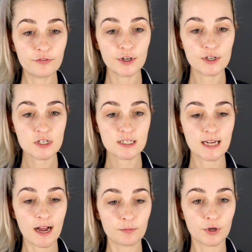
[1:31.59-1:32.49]
First,
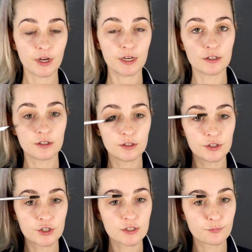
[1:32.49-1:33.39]
I'm going
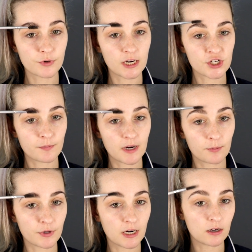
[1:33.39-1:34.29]
to just brush my
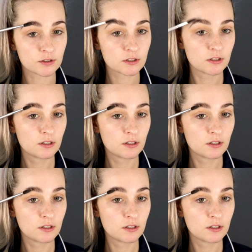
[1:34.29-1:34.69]
brows